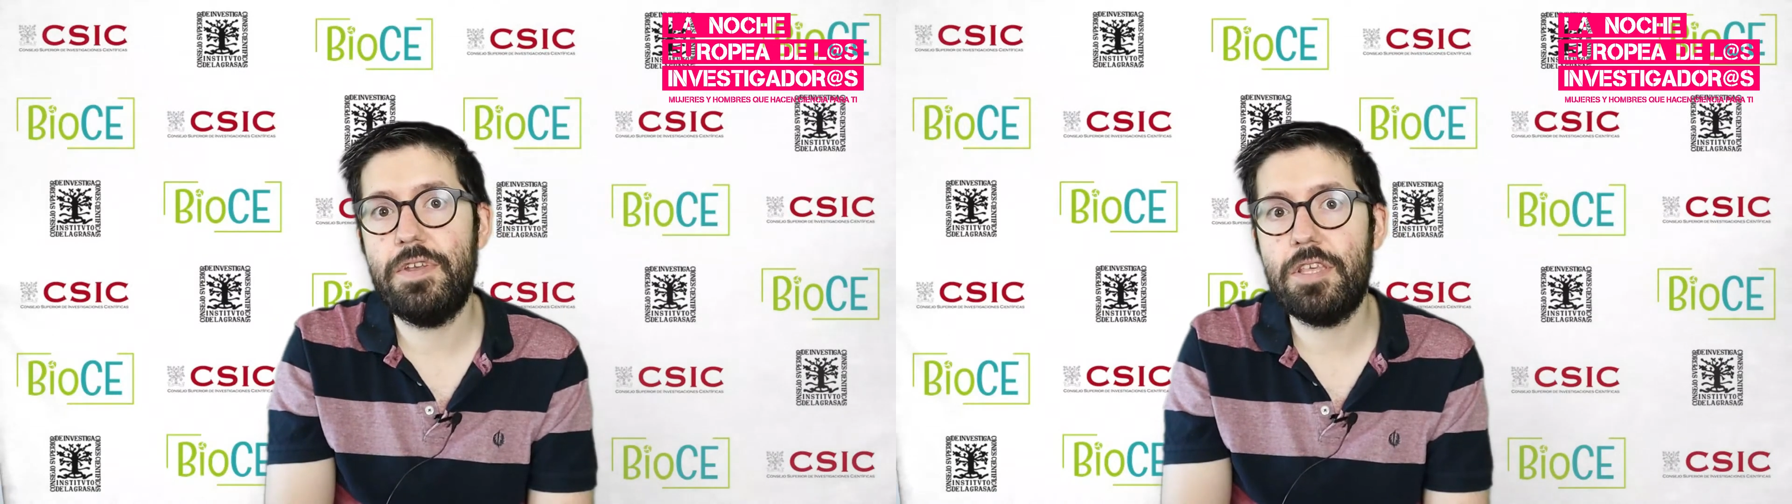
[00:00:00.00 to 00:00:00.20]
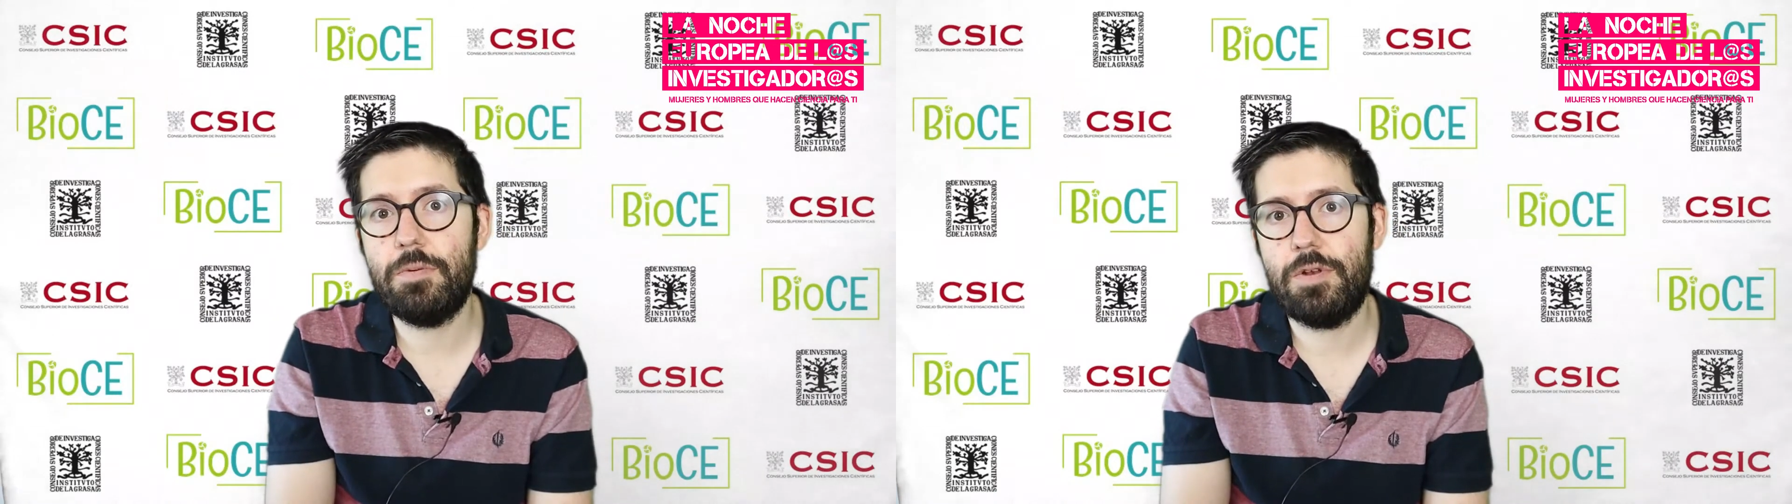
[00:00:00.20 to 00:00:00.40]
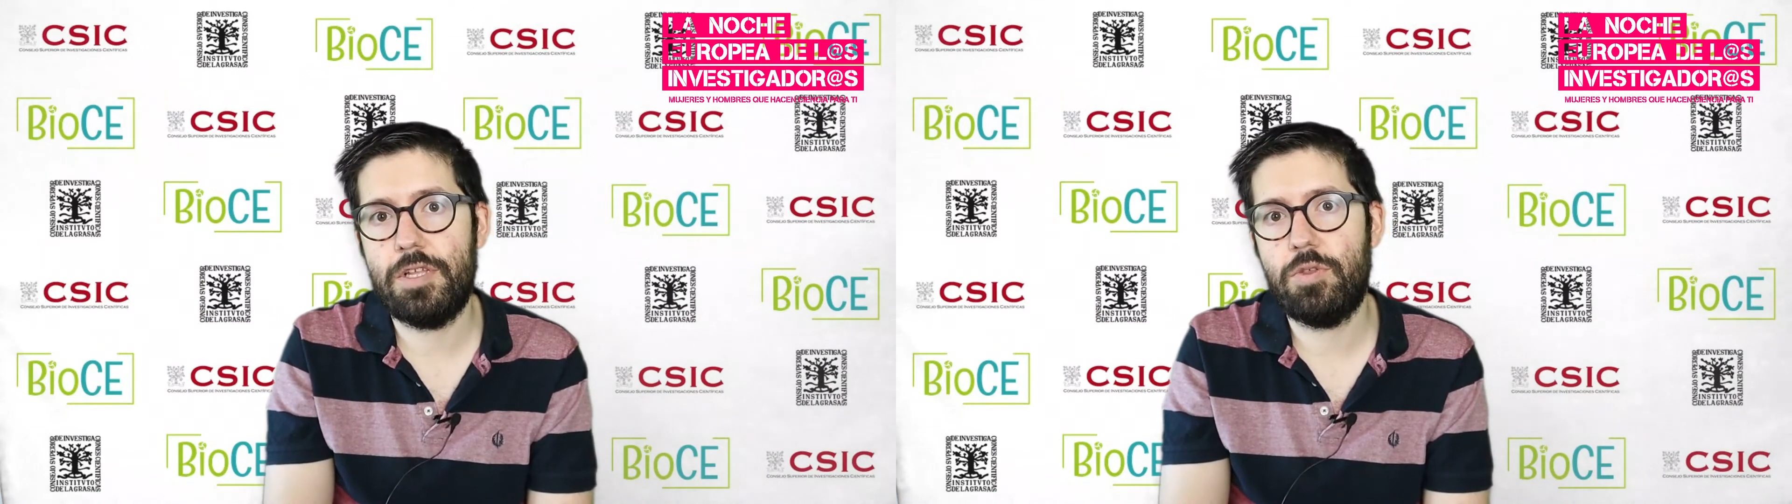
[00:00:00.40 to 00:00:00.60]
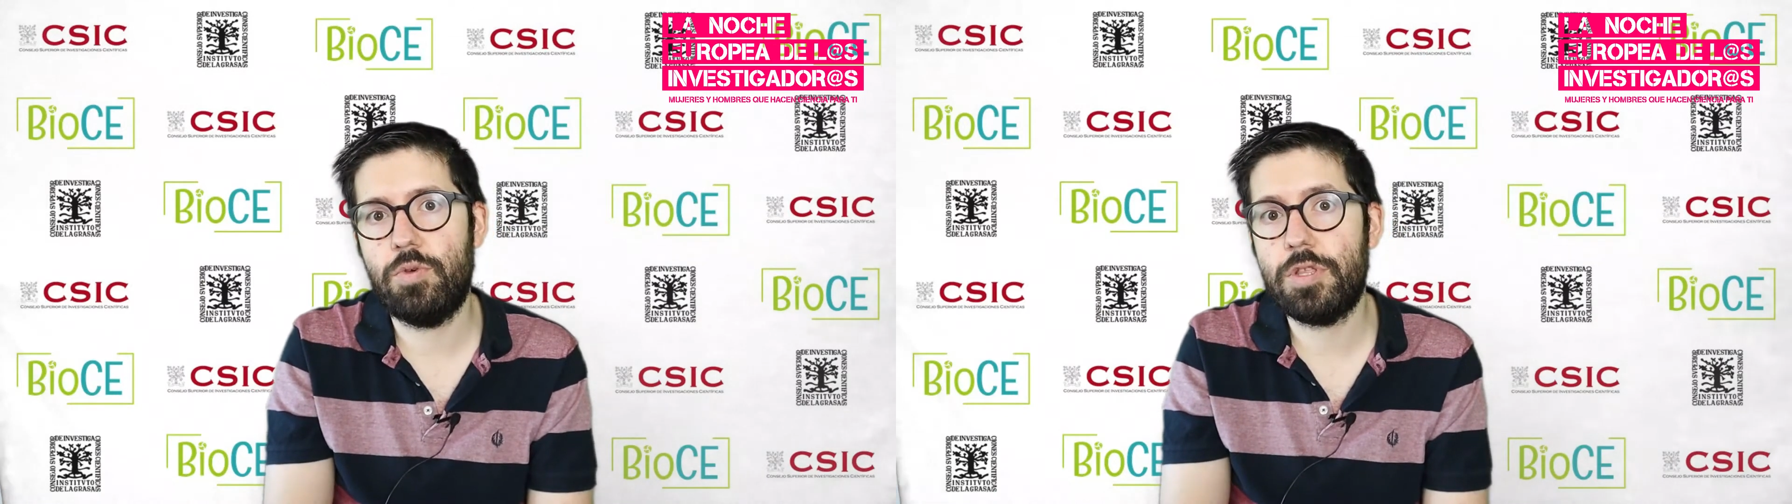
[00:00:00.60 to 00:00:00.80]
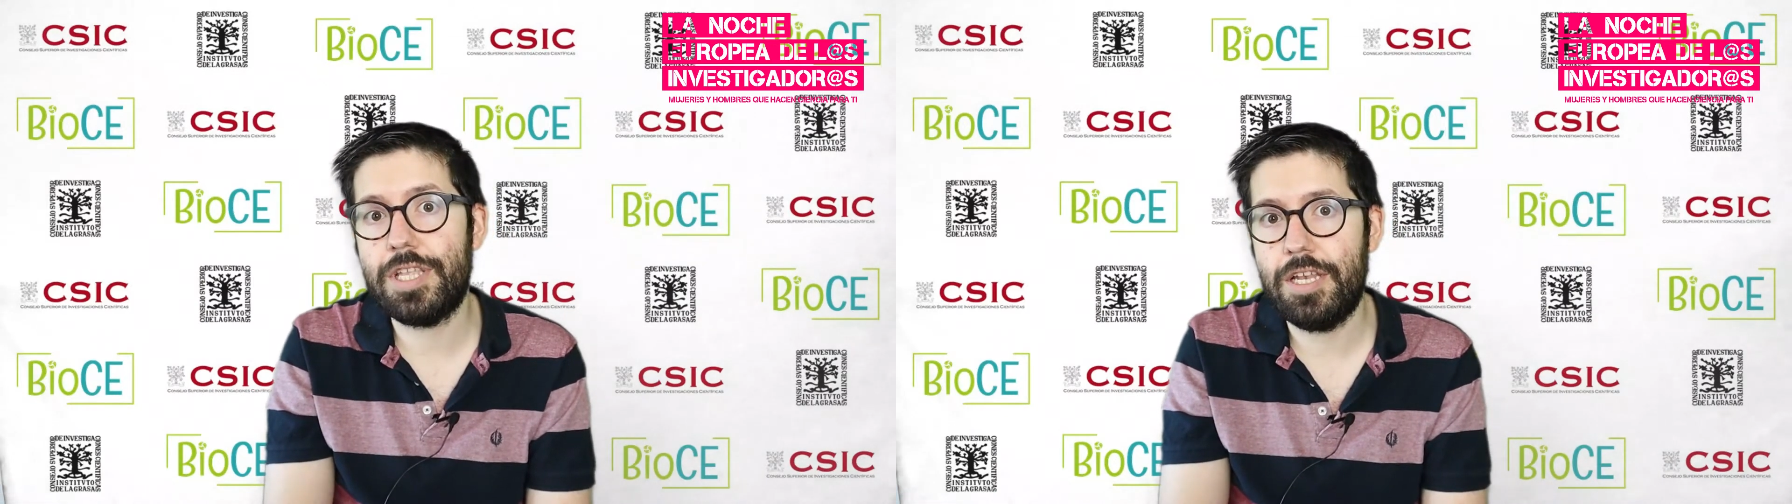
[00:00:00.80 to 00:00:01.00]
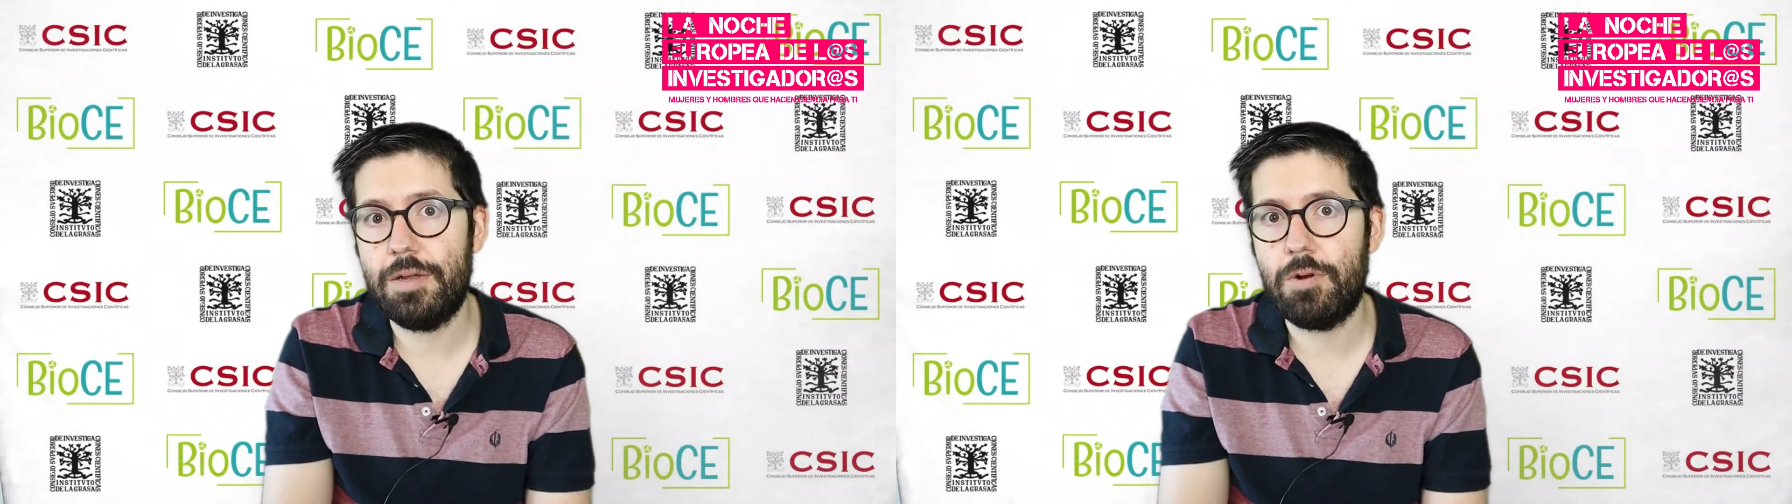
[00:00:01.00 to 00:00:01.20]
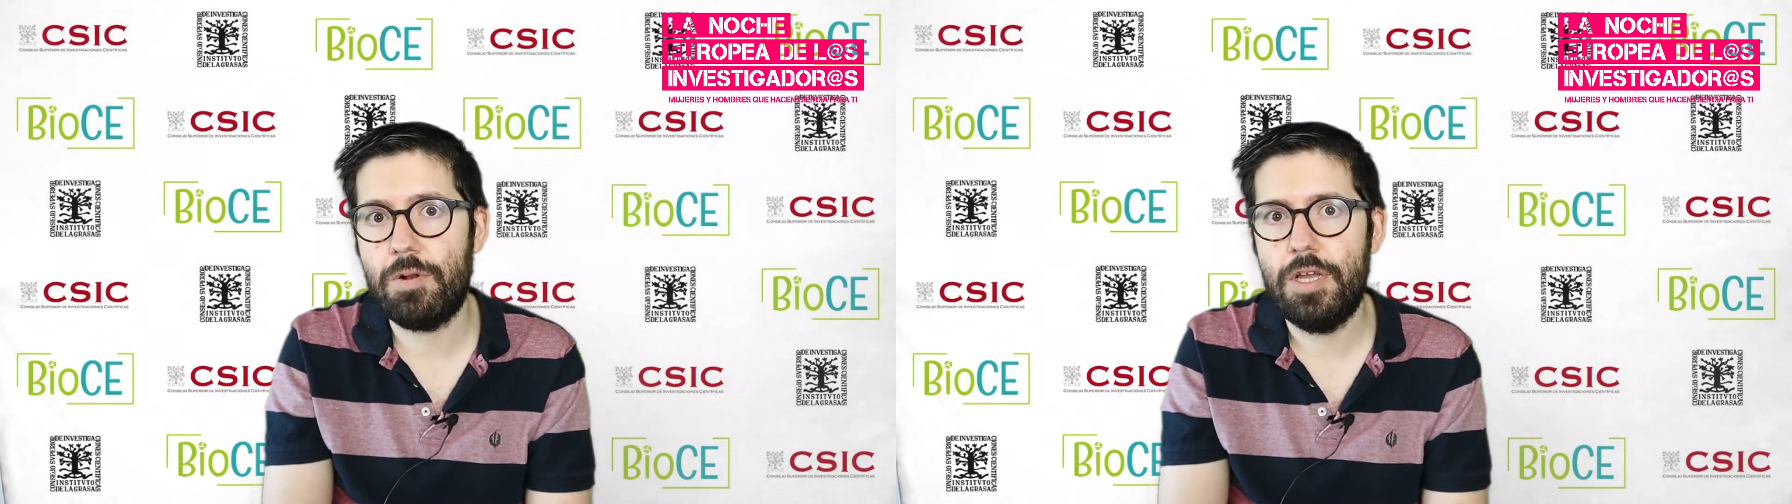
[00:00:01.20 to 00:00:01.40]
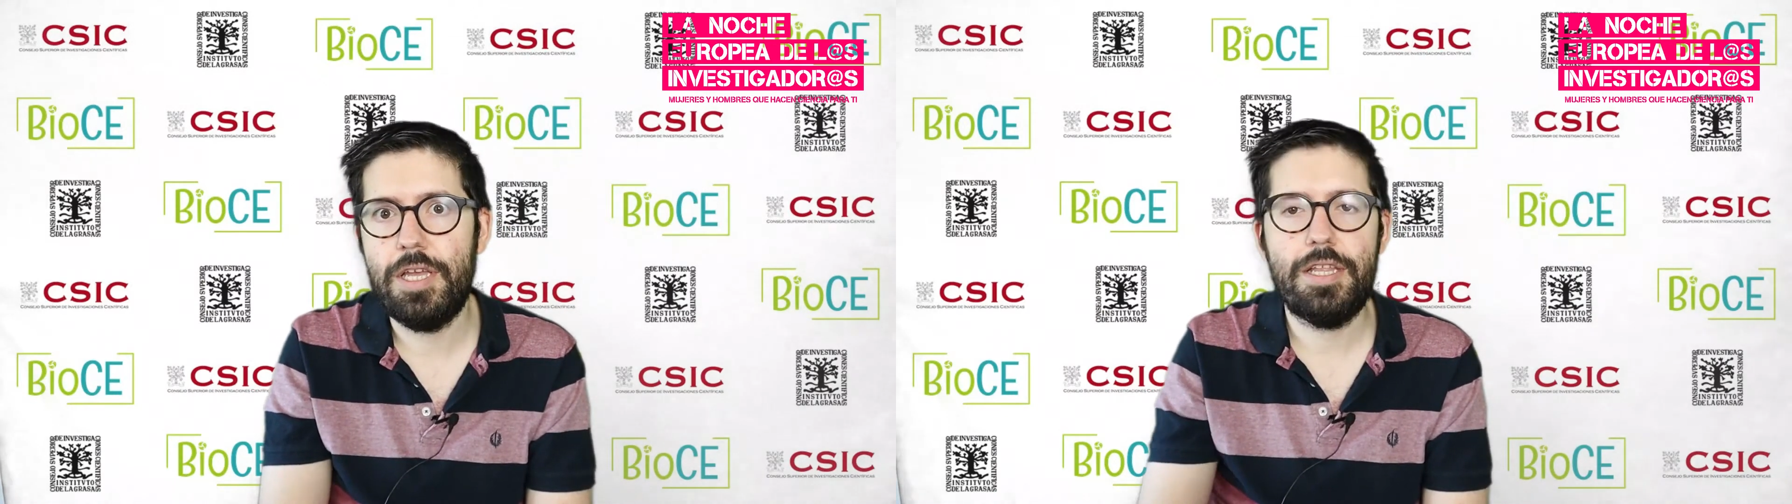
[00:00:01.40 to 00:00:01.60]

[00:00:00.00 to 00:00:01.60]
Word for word: feasible and sustainable,